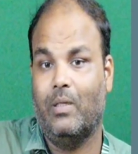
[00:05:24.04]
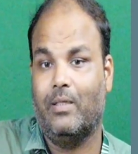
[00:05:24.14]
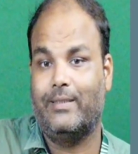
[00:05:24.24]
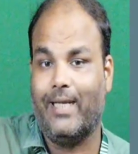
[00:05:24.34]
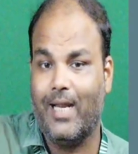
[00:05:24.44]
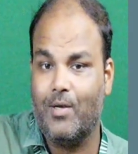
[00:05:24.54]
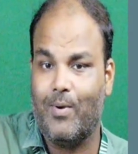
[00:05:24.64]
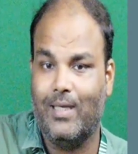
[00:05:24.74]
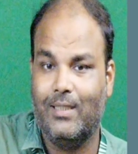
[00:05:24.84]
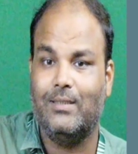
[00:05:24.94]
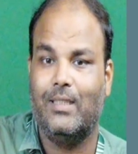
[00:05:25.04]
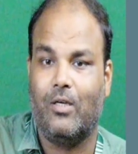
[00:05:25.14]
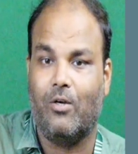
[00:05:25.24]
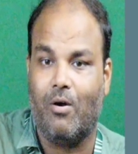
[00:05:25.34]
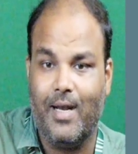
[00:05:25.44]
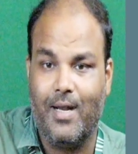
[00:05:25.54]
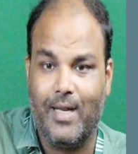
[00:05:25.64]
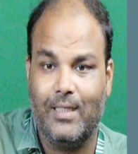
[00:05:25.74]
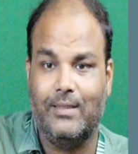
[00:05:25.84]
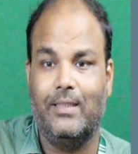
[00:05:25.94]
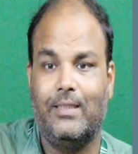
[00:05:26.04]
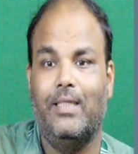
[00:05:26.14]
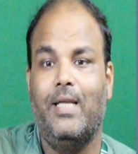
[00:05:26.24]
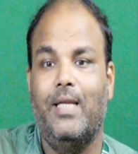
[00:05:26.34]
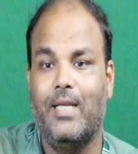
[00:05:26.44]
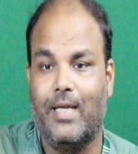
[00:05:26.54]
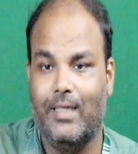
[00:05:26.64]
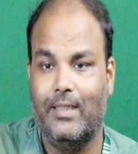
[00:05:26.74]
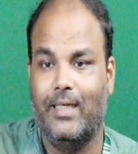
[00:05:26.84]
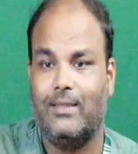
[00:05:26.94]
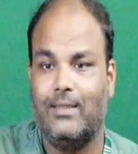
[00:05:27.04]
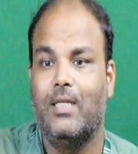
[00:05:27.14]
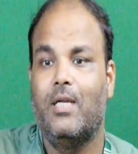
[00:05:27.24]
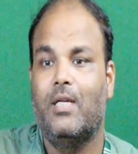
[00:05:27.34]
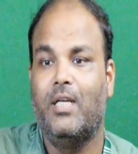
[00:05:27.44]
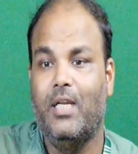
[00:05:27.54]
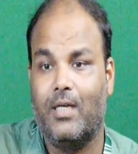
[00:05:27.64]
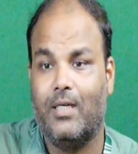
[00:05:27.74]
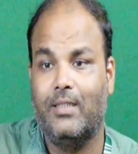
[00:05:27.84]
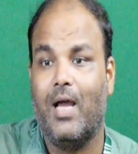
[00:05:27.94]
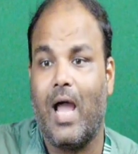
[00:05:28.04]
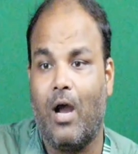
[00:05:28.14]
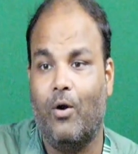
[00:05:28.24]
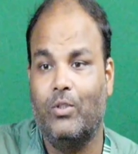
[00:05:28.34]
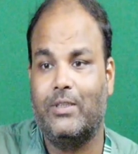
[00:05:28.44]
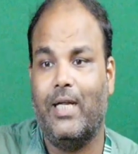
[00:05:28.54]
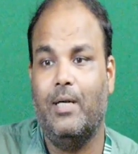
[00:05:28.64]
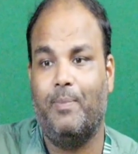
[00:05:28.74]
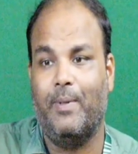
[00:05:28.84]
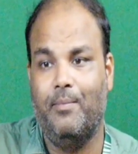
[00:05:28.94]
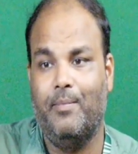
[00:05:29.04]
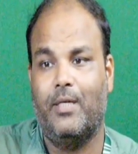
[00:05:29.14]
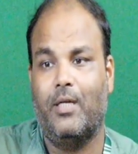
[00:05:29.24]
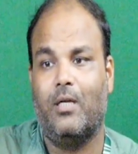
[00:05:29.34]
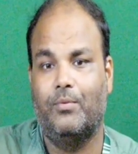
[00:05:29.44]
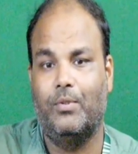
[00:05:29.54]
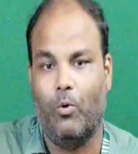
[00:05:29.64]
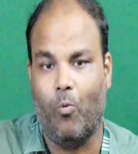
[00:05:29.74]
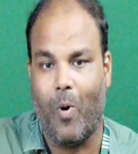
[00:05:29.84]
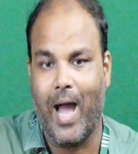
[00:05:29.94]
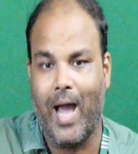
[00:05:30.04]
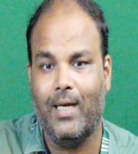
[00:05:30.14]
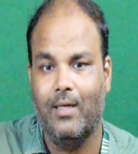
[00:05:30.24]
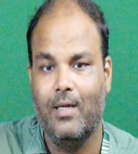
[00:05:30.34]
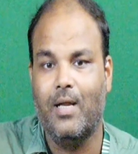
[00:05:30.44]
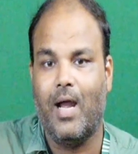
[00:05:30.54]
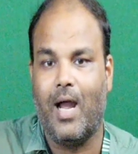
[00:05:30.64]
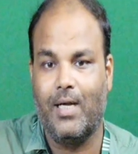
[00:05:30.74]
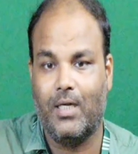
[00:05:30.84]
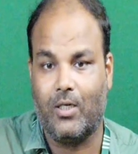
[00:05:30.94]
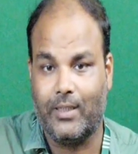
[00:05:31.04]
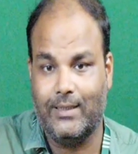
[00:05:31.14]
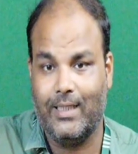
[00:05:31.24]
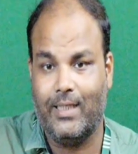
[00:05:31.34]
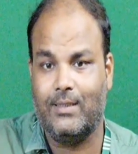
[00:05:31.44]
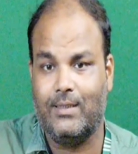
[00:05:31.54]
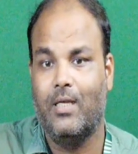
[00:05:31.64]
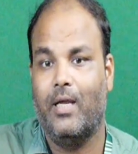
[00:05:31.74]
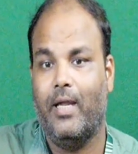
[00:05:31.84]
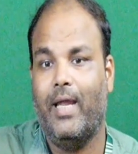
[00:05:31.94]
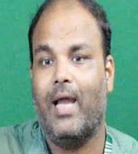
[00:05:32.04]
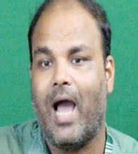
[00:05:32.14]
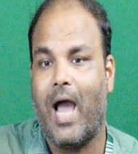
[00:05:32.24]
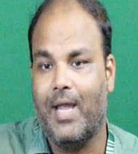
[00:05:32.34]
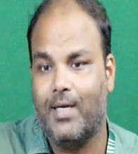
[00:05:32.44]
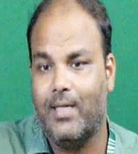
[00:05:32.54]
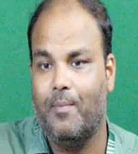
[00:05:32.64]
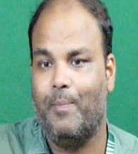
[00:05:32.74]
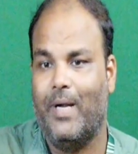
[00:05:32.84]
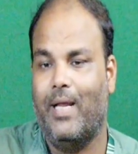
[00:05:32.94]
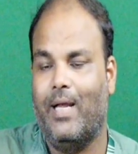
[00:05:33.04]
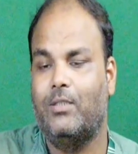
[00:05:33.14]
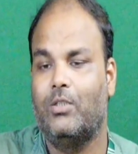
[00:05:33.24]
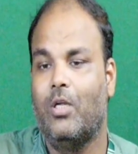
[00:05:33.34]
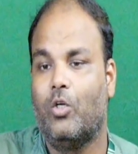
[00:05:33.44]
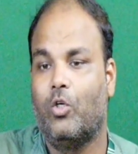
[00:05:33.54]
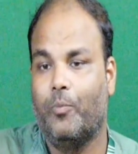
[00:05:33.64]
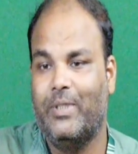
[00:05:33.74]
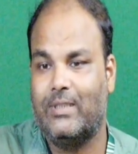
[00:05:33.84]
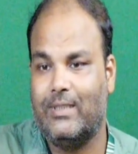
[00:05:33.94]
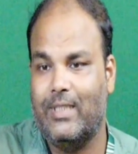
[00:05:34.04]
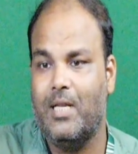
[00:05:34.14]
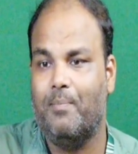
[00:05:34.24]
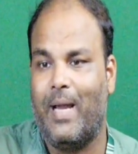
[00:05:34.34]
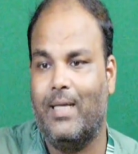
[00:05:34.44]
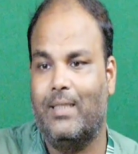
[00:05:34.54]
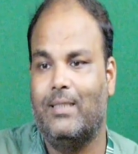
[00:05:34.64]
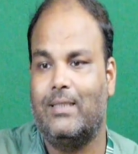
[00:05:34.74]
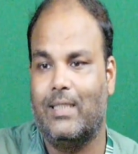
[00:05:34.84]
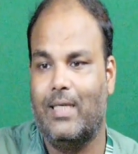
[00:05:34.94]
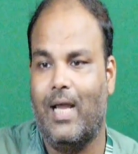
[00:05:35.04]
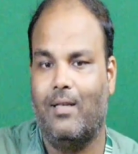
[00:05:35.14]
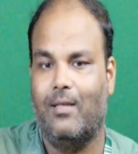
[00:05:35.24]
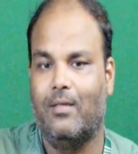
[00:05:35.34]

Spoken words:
Second one is the current density increases near the outside perimeter of the wire and causes a higher impedance to be seen by the signal.